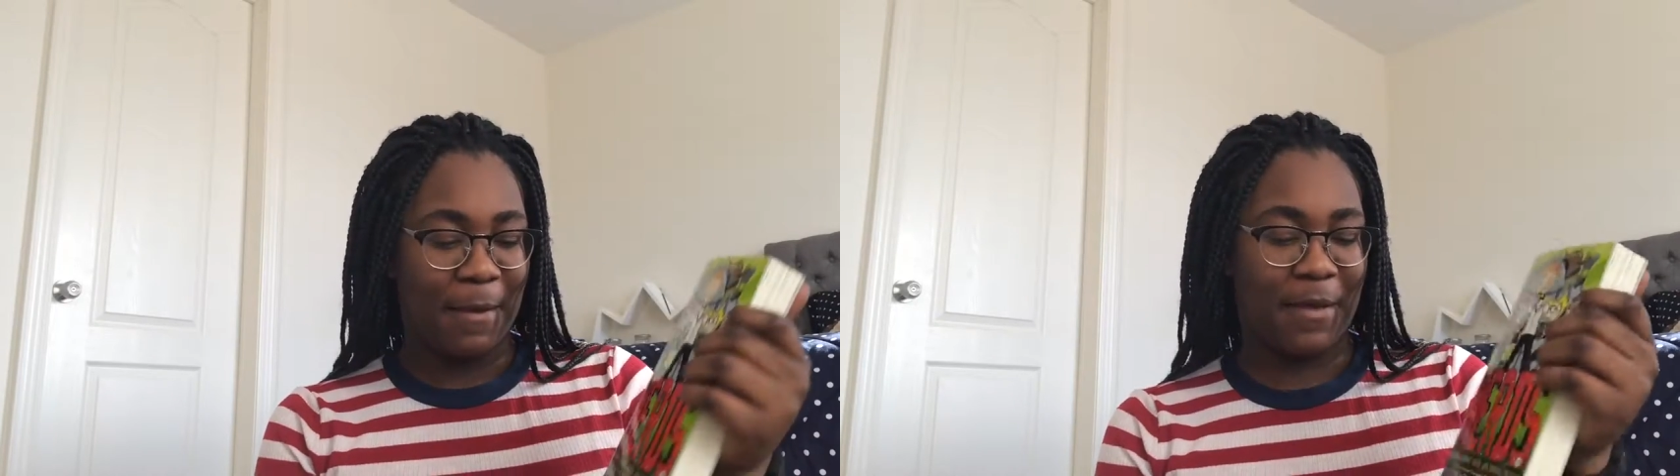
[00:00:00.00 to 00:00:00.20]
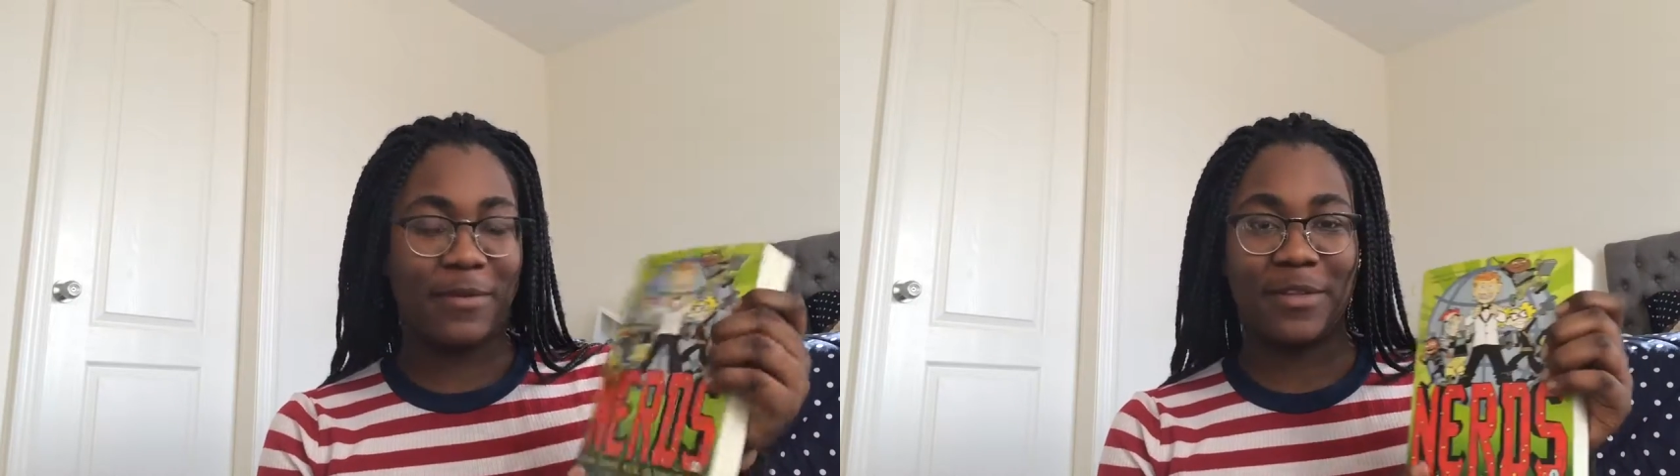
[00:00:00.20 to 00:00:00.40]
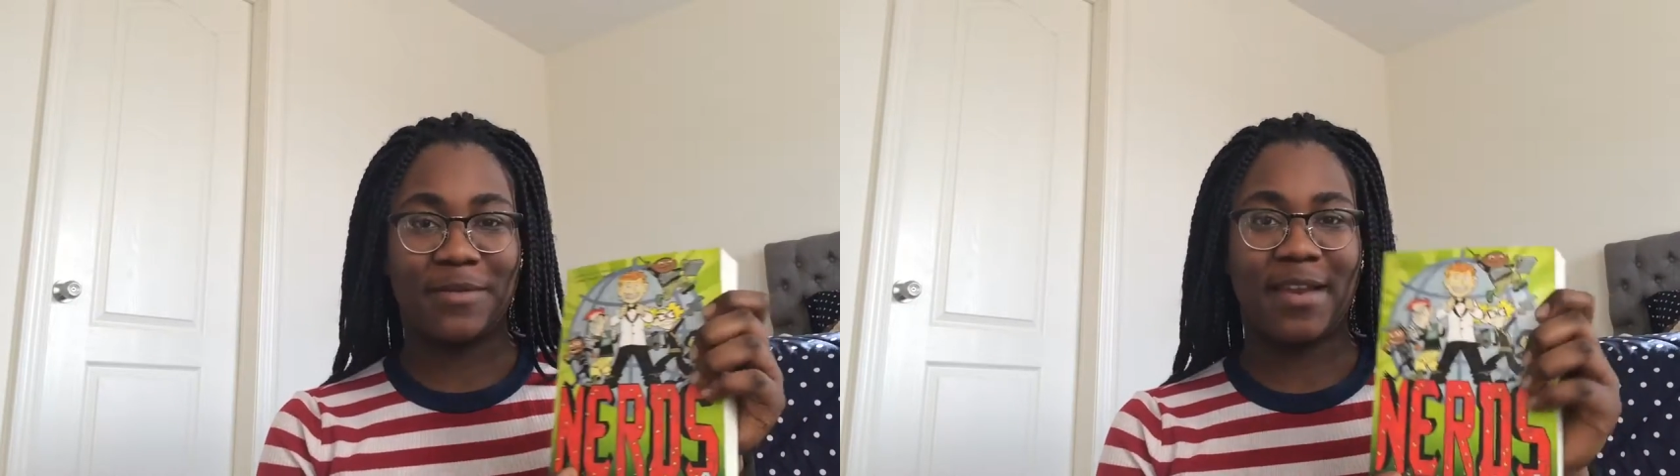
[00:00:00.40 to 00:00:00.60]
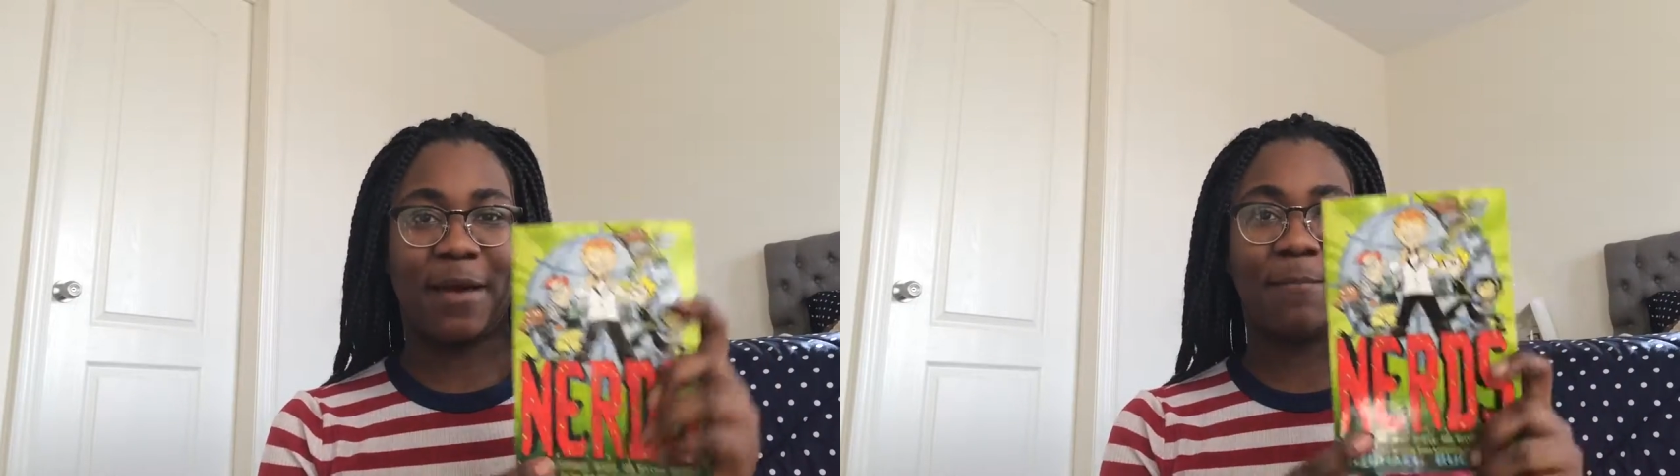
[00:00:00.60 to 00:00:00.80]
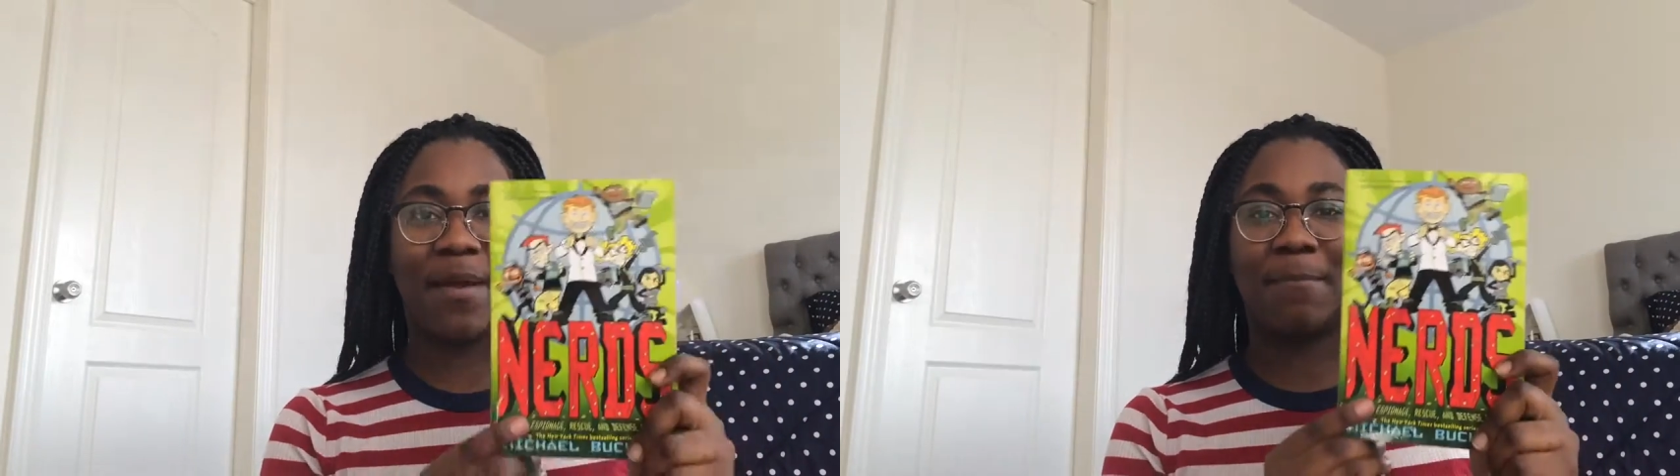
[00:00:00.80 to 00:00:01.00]
It was upside
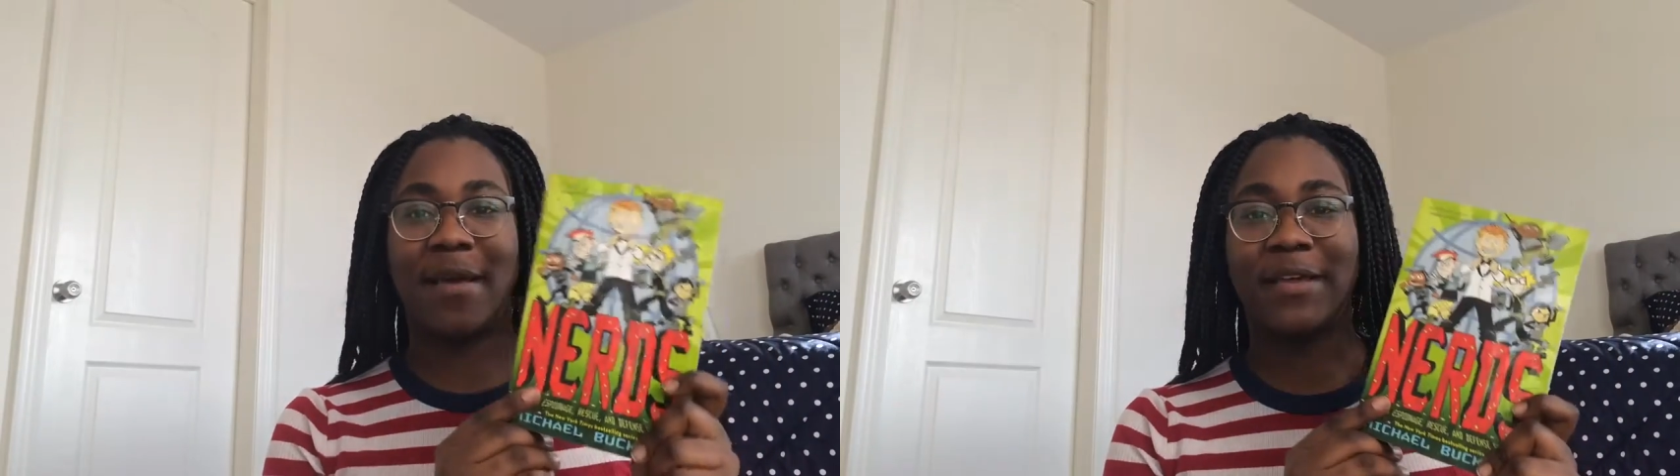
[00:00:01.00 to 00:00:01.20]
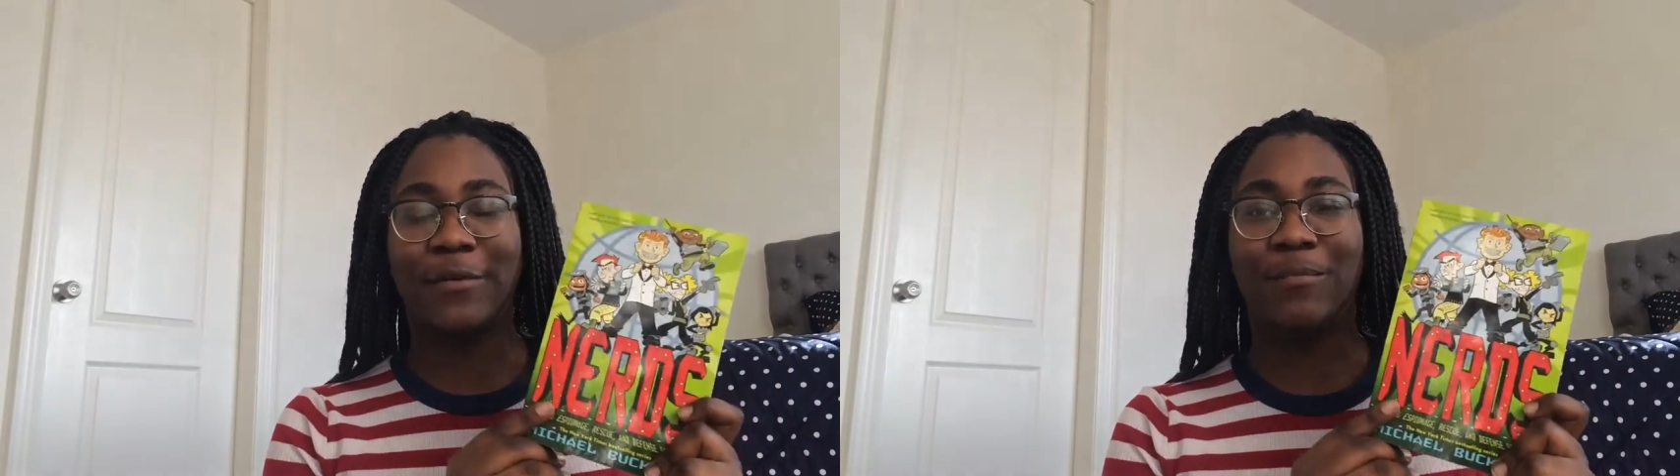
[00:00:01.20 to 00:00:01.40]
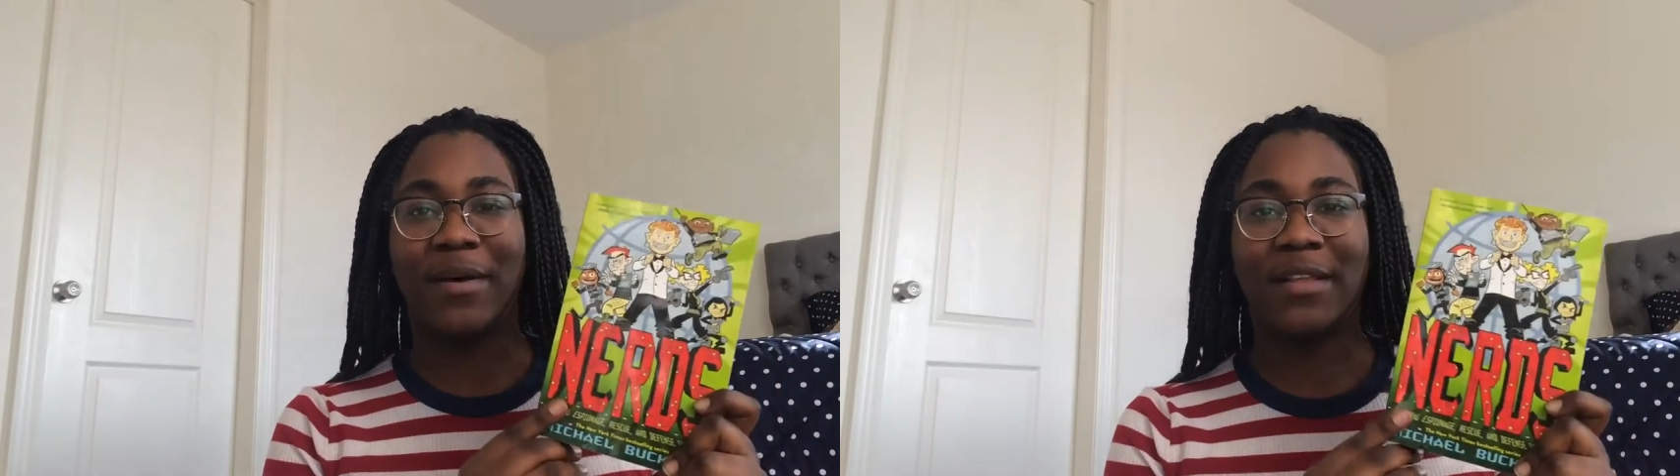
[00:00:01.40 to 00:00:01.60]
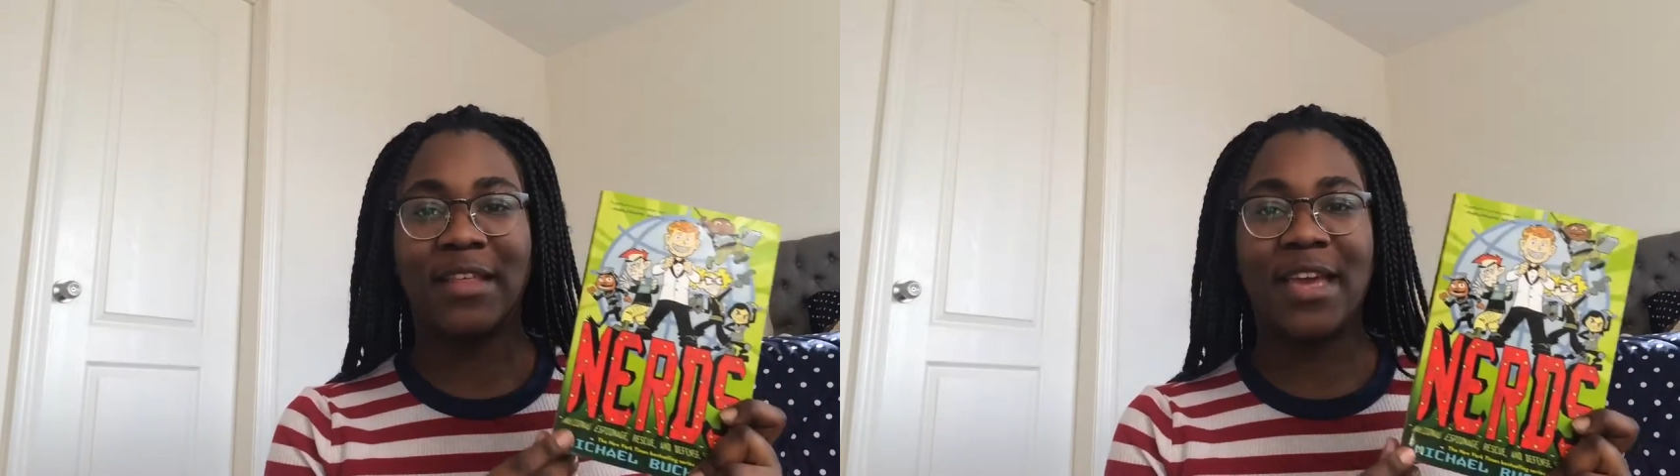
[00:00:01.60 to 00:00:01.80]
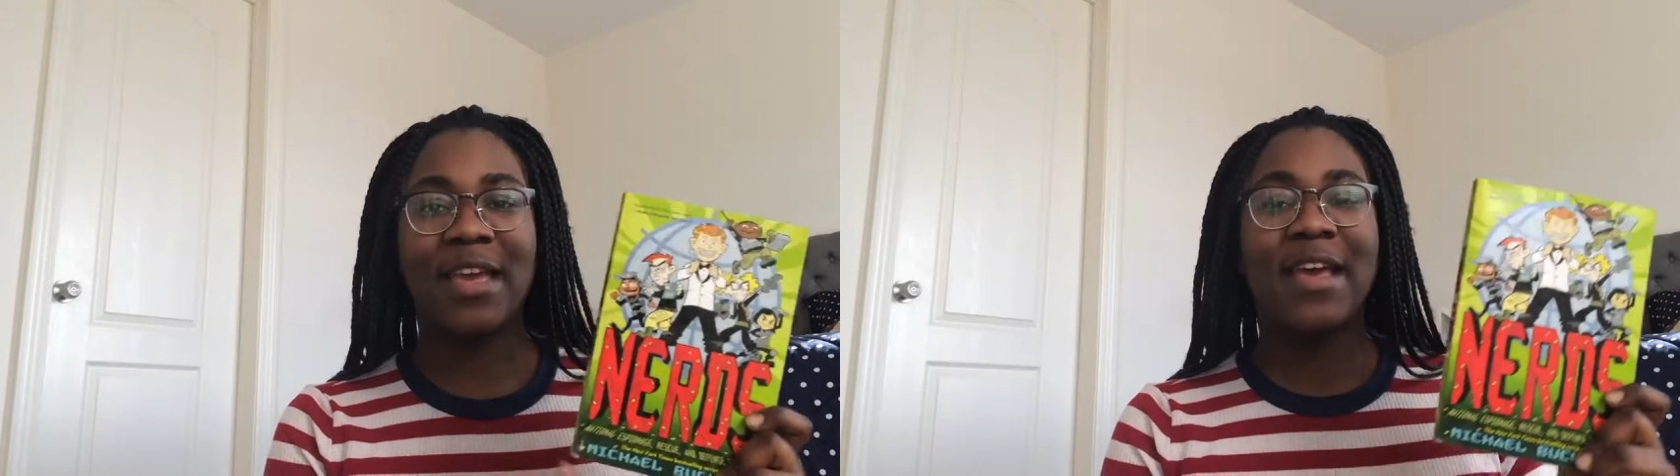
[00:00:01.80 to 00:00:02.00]
down, by Michael
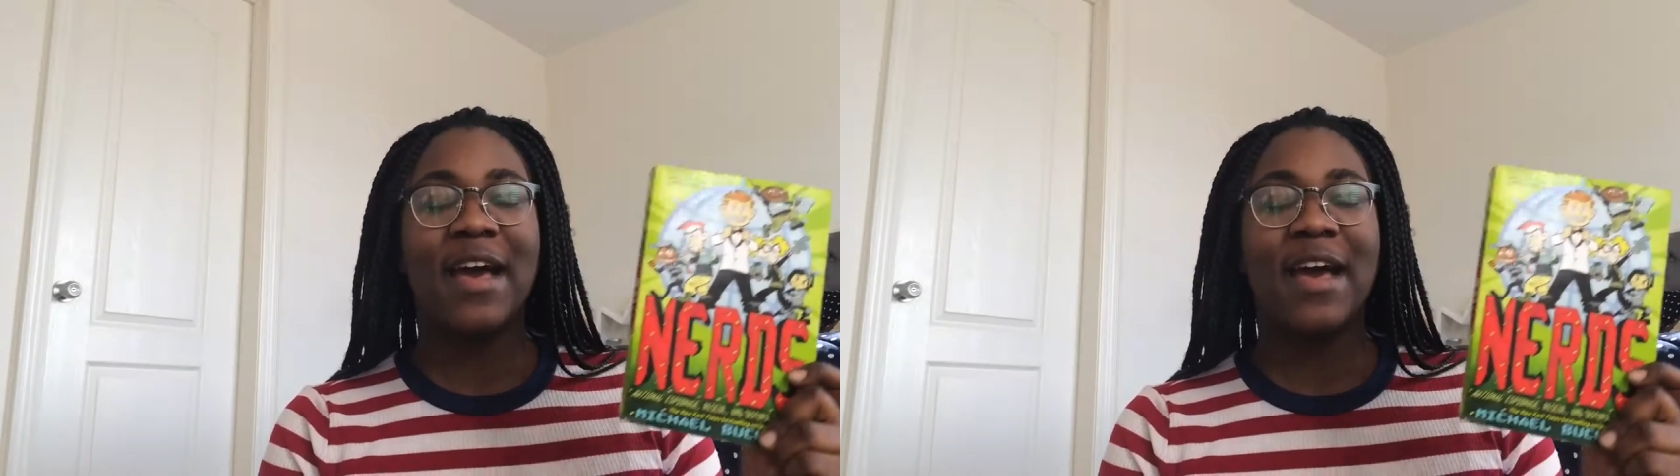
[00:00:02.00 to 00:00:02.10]
Buckley.